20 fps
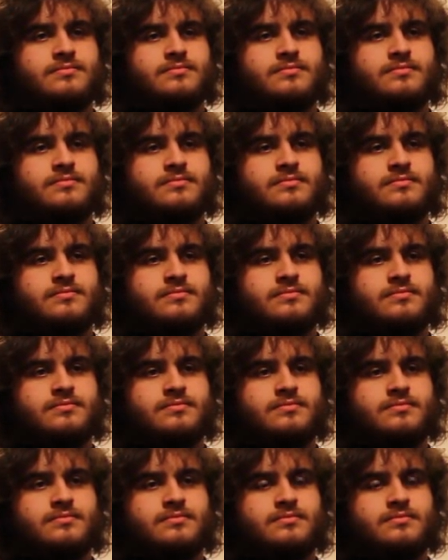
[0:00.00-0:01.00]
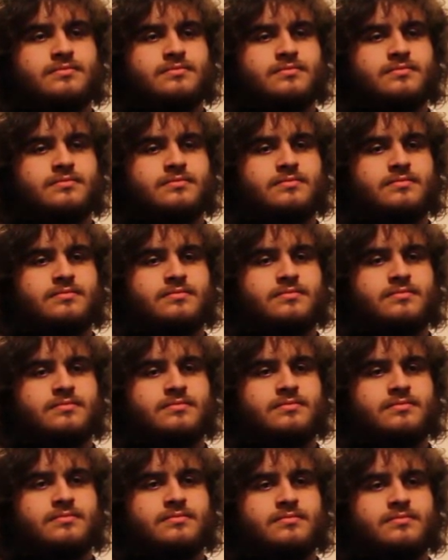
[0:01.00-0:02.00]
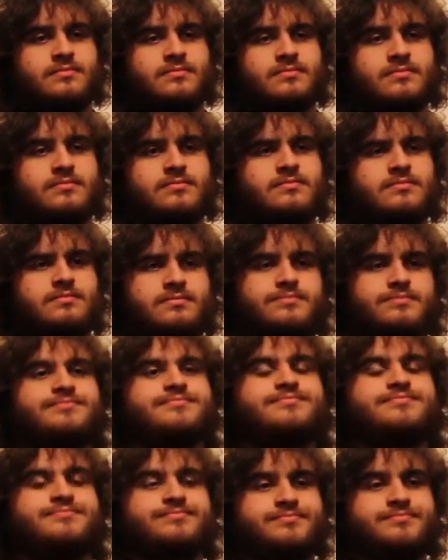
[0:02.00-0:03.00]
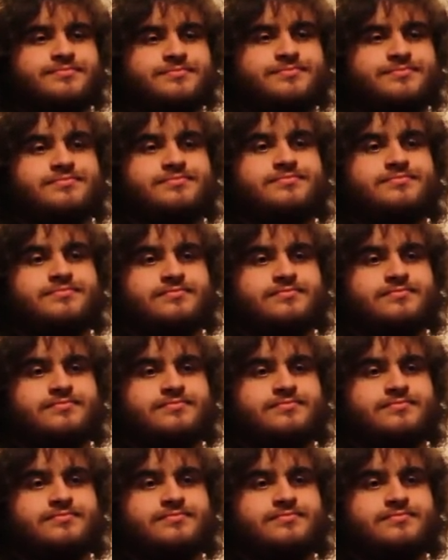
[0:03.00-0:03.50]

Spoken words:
No words are spoken by the person on screen.